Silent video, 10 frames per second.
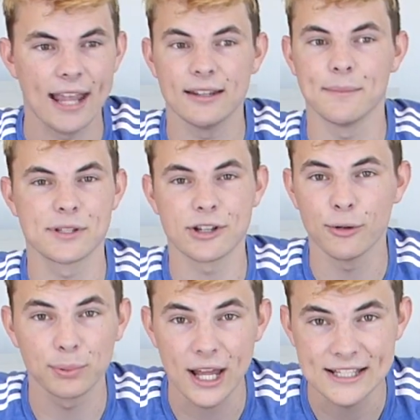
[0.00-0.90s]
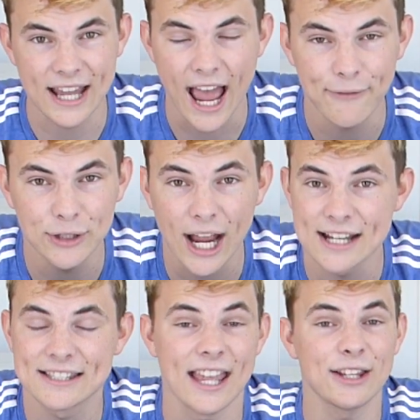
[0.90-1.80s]
I am so blessed to have you
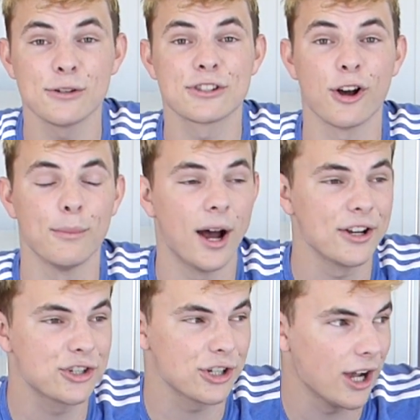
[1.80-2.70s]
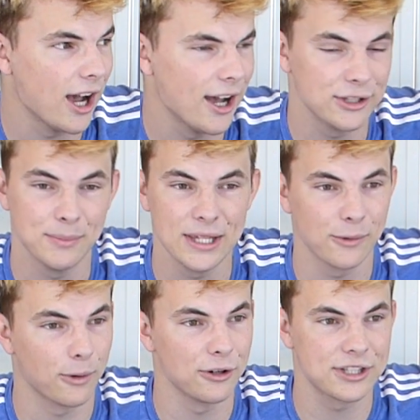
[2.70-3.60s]
guys. Thank you so much. Uh, you mean
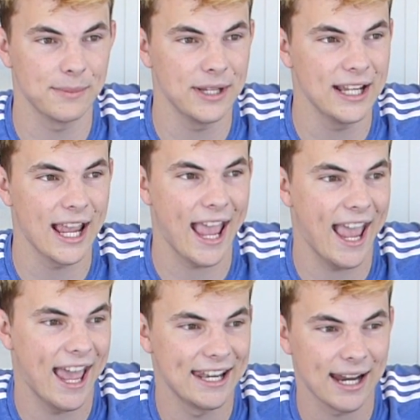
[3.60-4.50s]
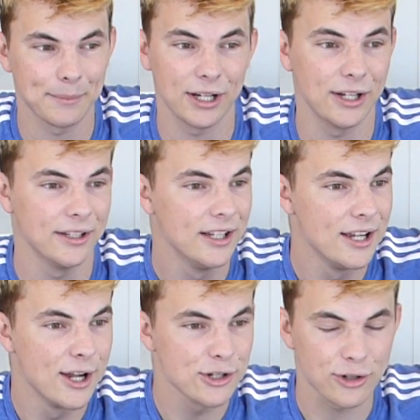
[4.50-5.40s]
the world to me, and I'm gonna
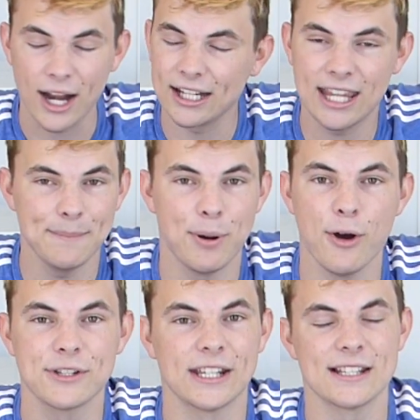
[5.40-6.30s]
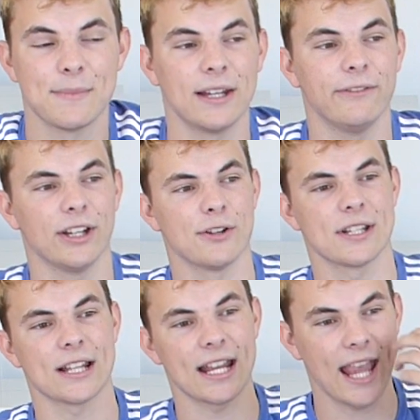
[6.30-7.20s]
try to keep posting as many videos
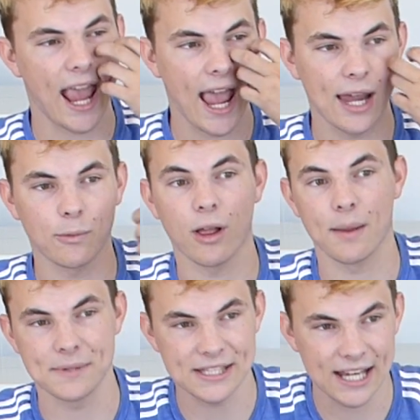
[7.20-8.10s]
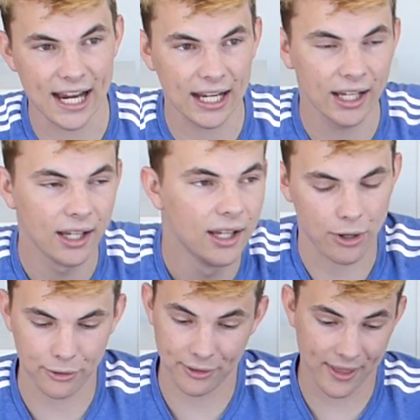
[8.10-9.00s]
as I can while I'm sick.
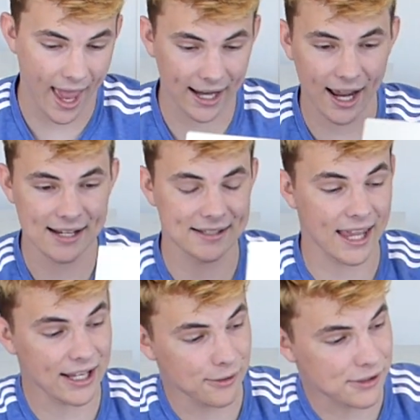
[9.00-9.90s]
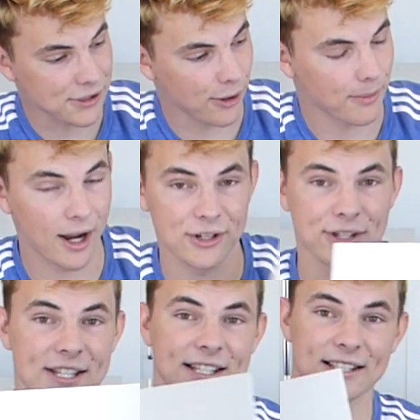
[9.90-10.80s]
Other than that, guys, thank you so
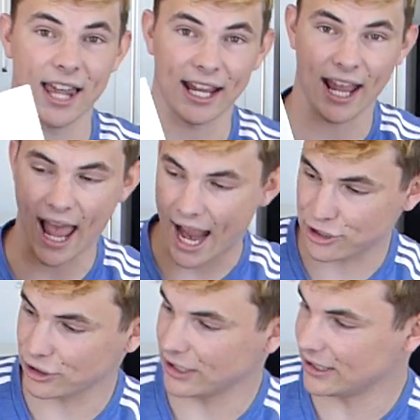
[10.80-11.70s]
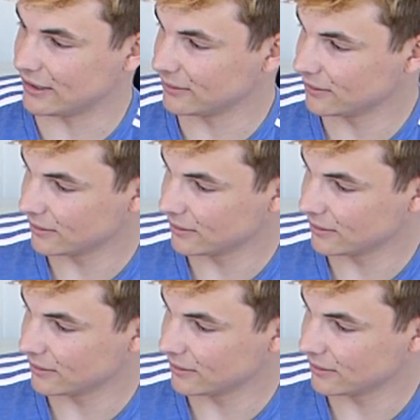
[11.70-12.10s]
much. This is like actually